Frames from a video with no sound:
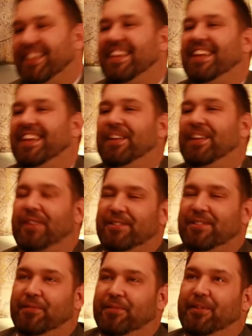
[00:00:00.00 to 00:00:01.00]
like that anyway.
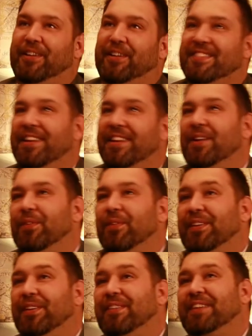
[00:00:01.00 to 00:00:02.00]
So for us, we
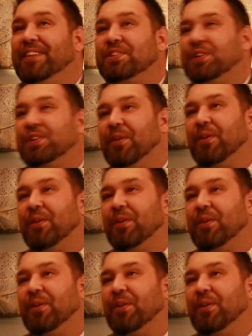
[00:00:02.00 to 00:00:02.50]
don't even get to show